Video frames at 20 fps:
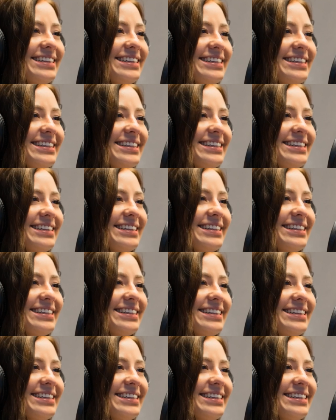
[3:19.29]

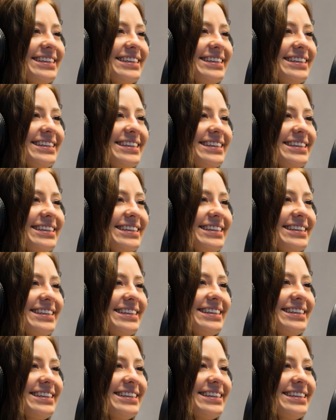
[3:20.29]

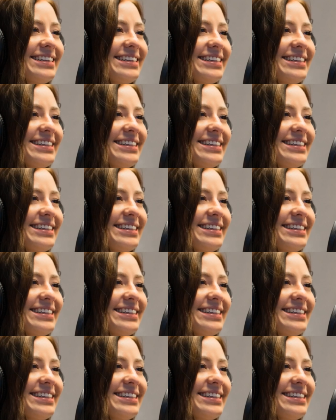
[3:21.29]
No one is speaking in this clip.